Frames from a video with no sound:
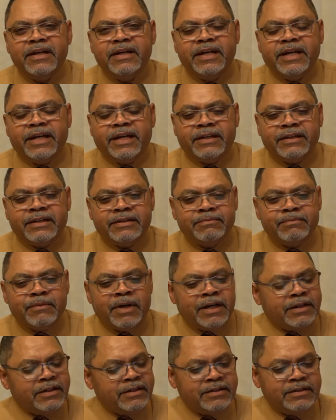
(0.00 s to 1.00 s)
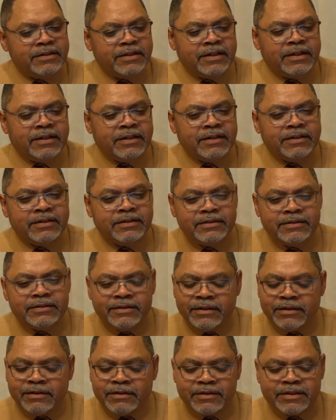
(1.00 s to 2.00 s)
And my,
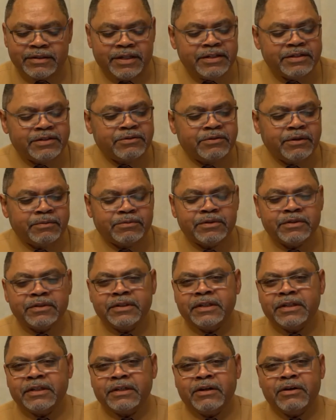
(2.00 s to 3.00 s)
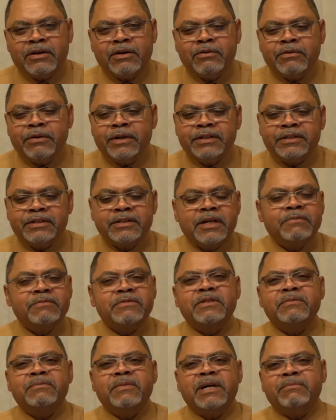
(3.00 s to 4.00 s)
key scripture that always
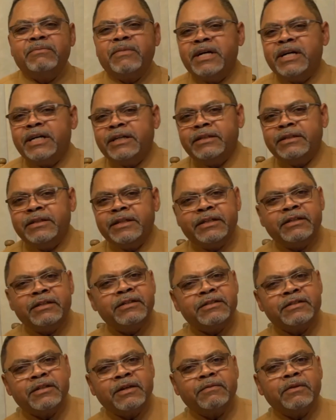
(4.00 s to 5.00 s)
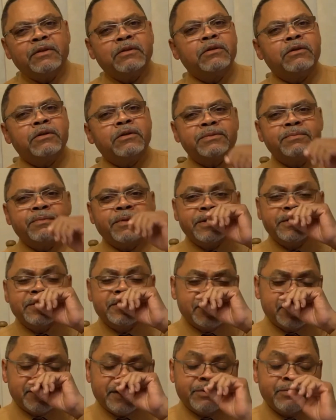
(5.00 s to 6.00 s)
comes to my mind, it is of the Lord's
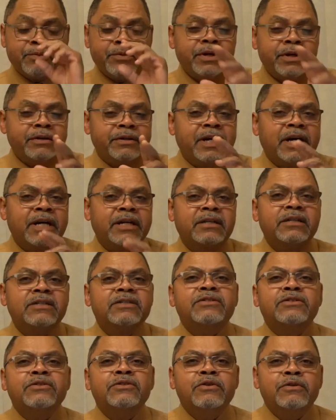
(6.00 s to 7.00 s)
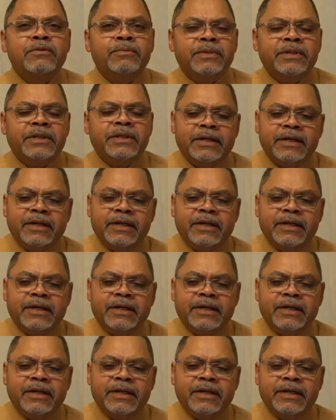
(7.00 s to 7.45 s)
mercies that we are not consumed.